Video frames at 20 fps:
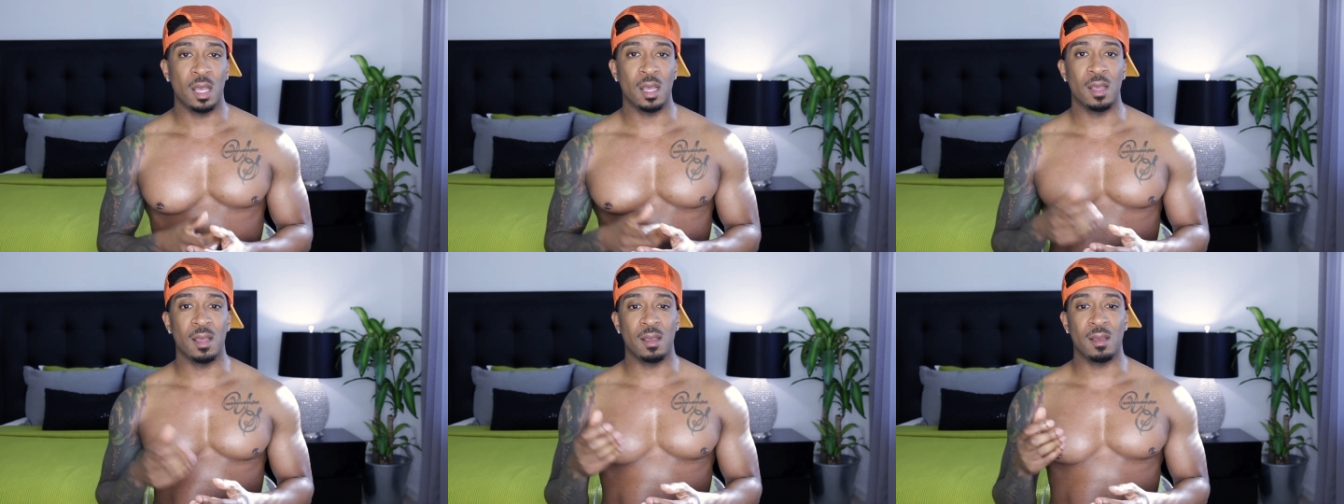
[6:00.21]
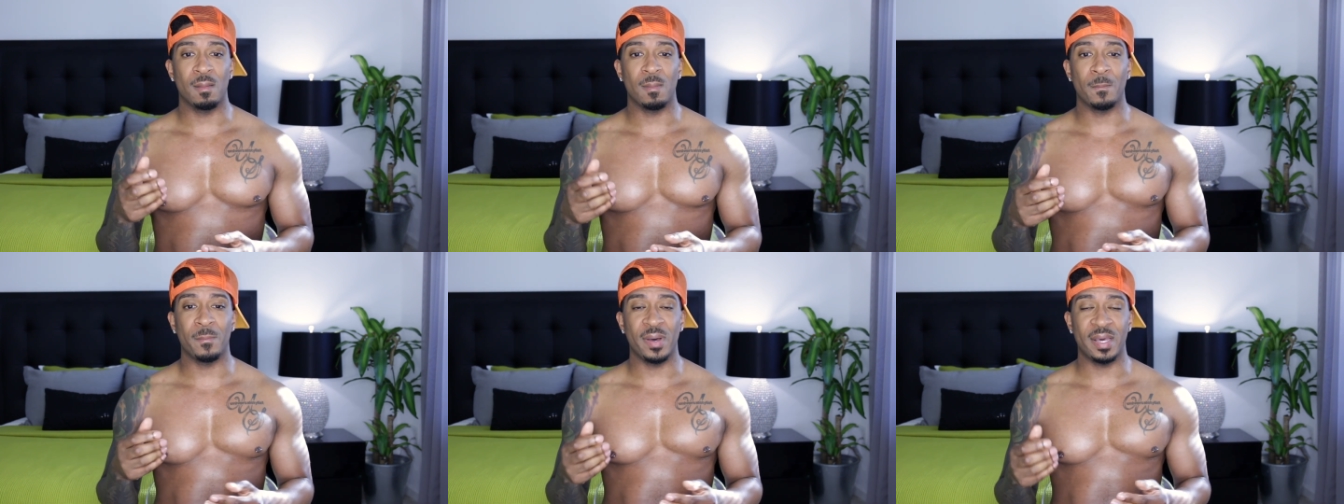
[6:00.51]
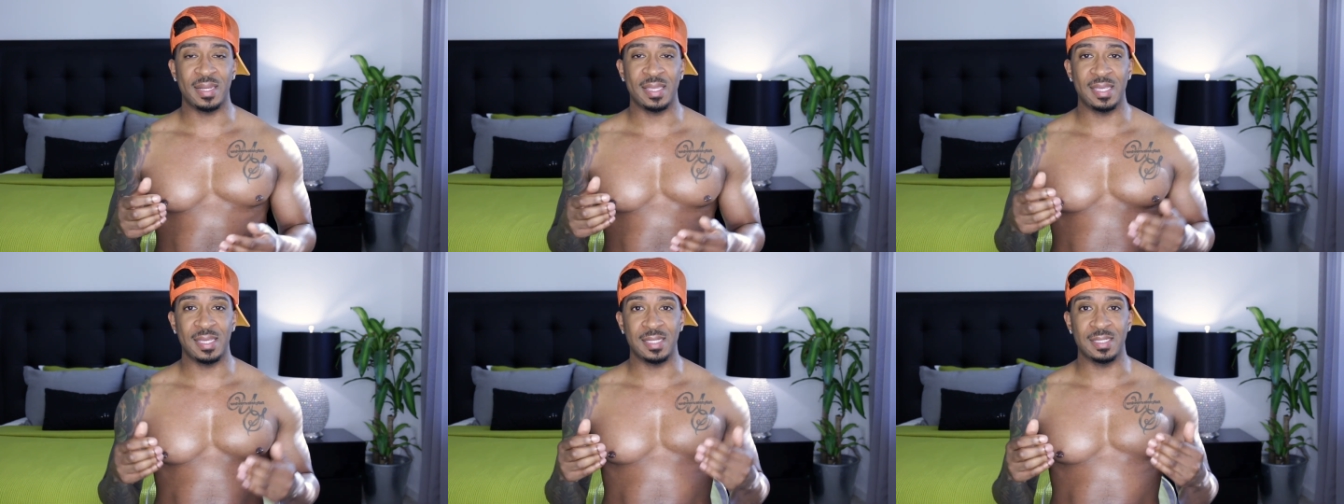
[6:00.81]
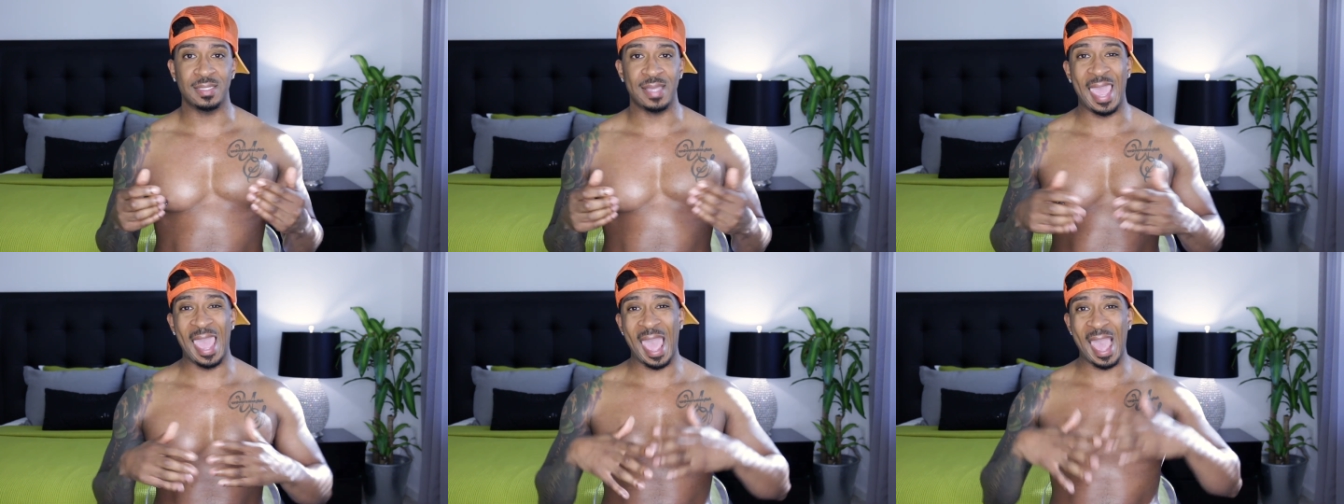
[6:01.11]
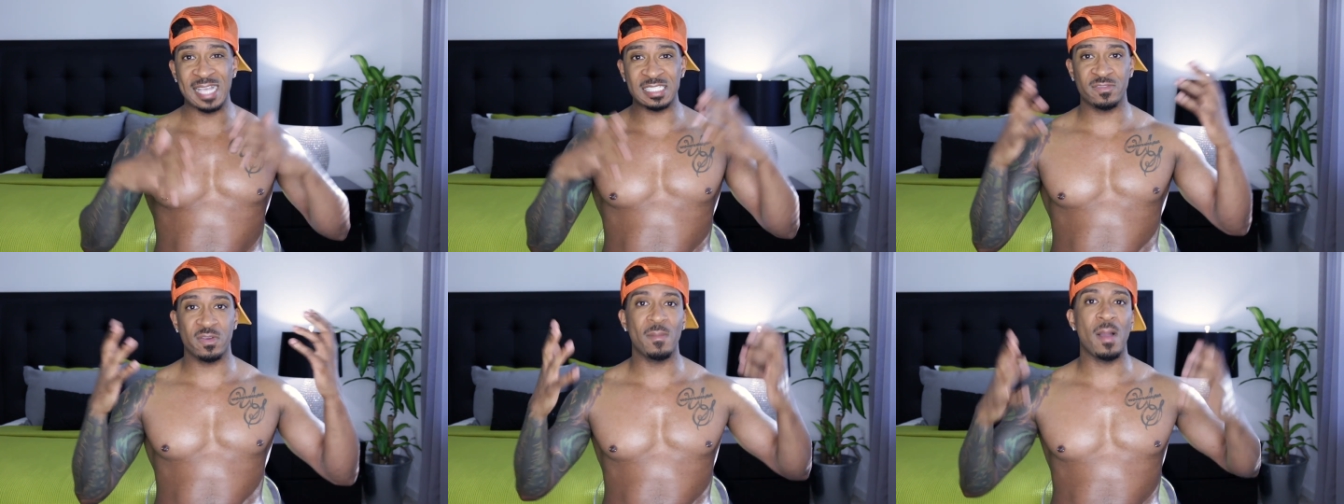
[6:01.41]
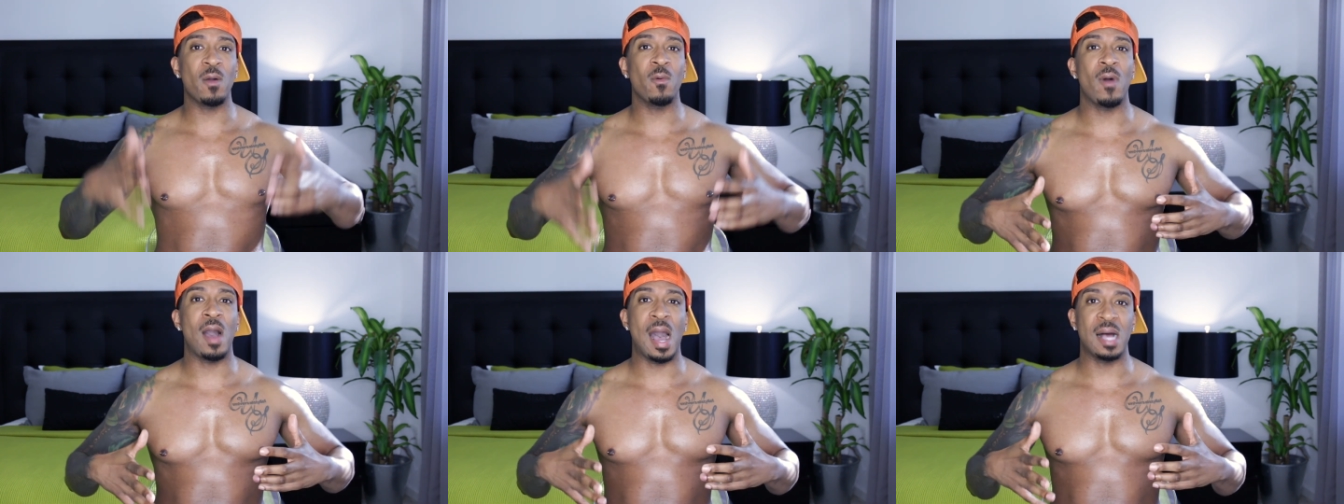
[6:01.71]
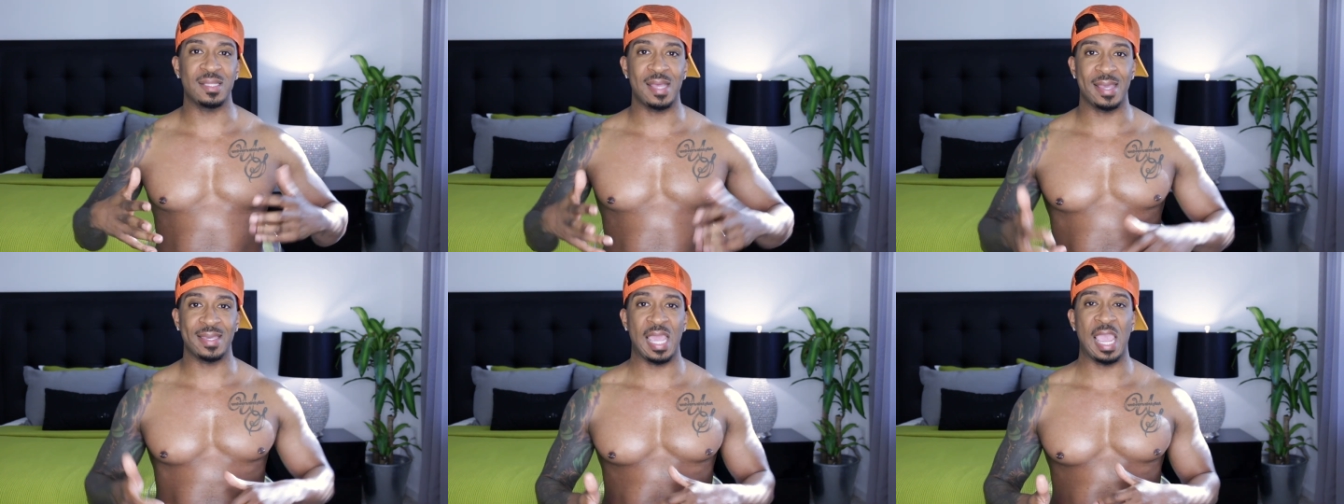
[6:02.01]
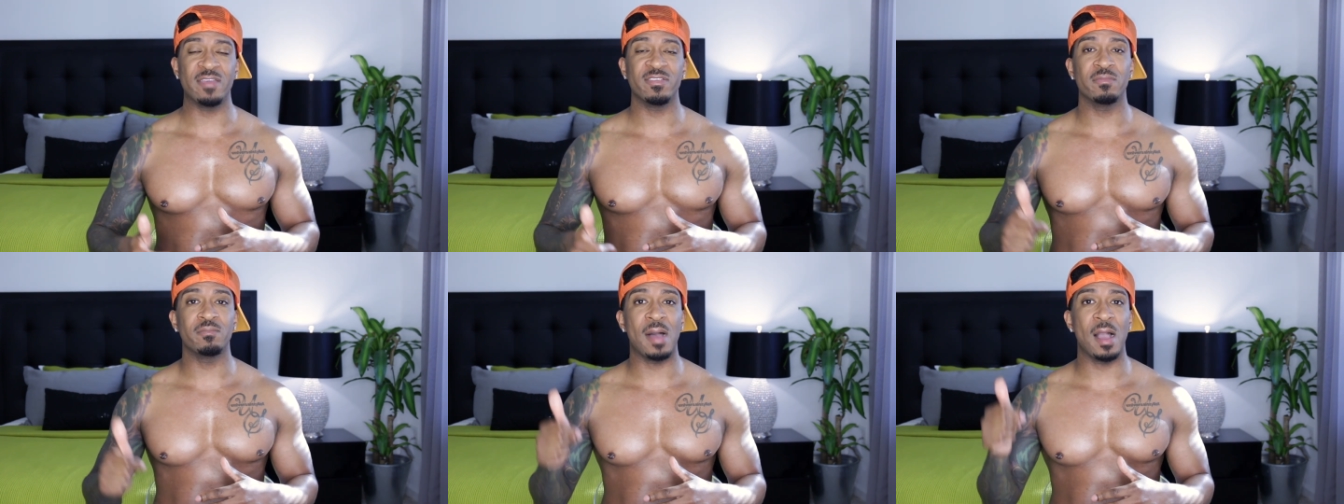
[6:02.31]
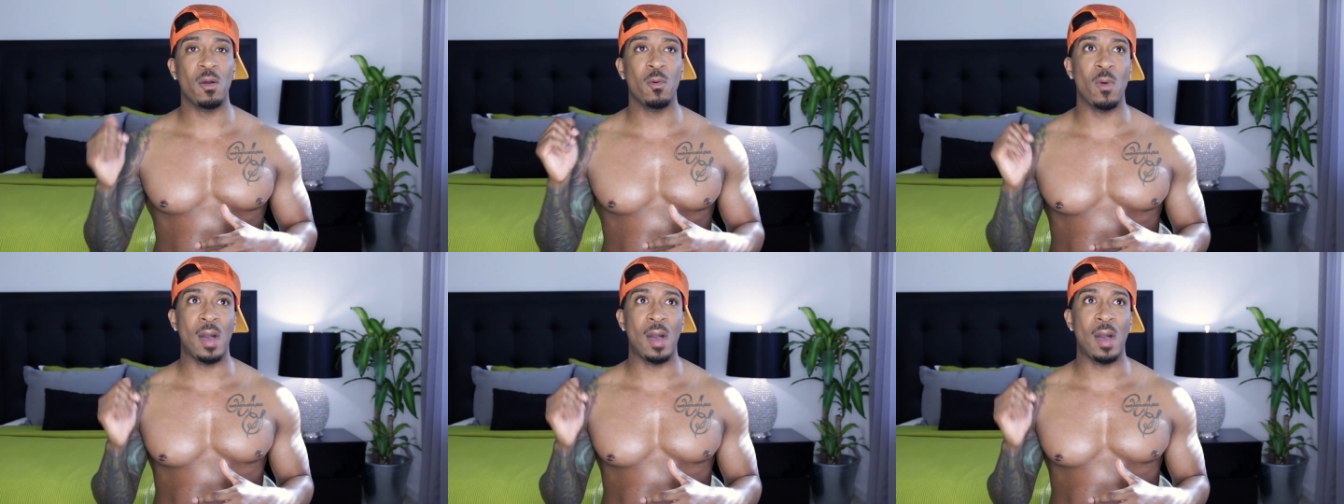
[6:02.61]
Um, but he asked for my wallet. I gave him my